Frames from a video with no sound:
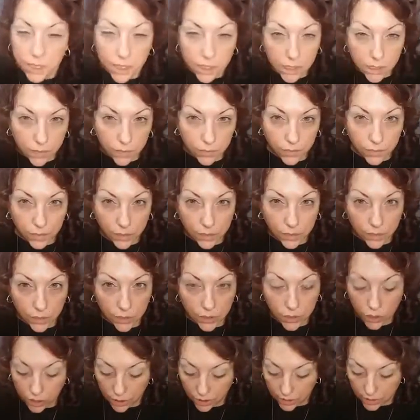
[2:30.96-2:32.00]
still very
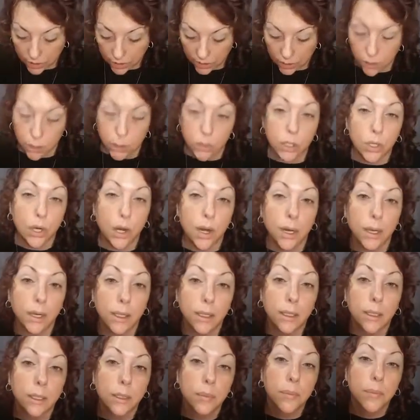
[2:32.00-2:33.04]
interested in
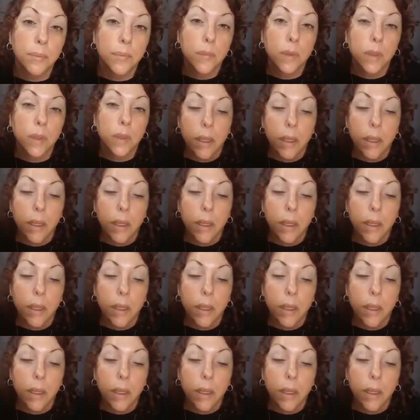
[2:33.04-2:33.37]
trying them.